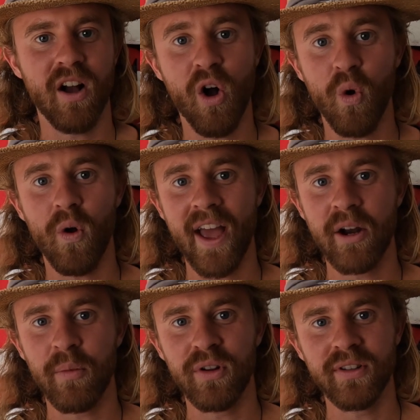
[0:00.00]
a whole
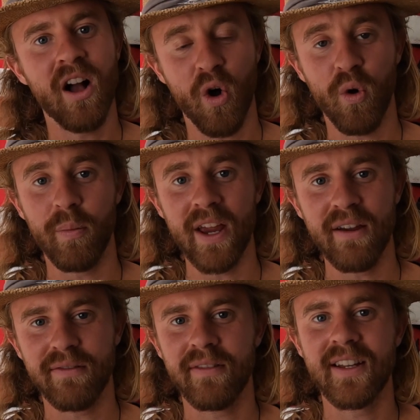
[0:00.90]
animal, a whole
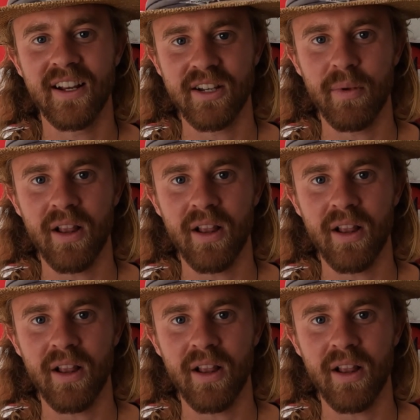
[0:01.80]
beef takes up a